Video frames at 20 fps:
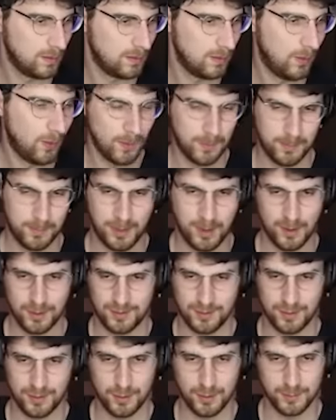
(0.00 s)
Or
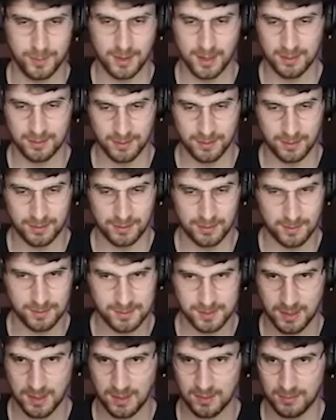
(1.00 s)
personhood begins at
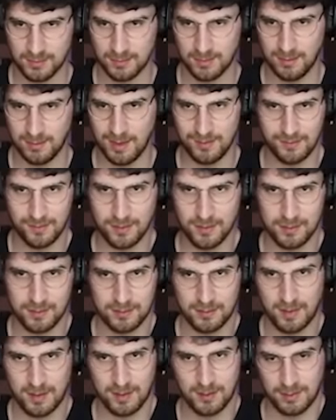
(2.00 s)
conception, I guess, because life, you can
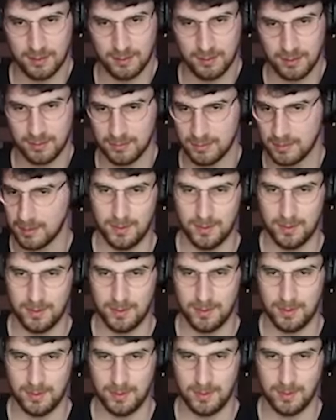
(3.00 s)
technically, whatever.
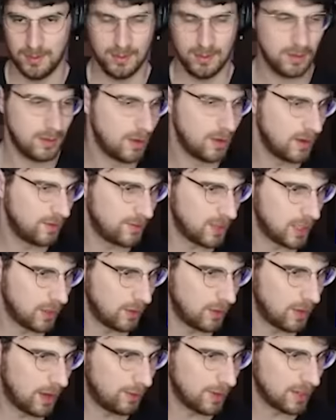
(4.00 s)
I don't even know
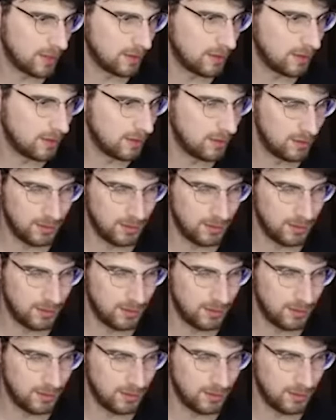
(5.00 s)
how I can...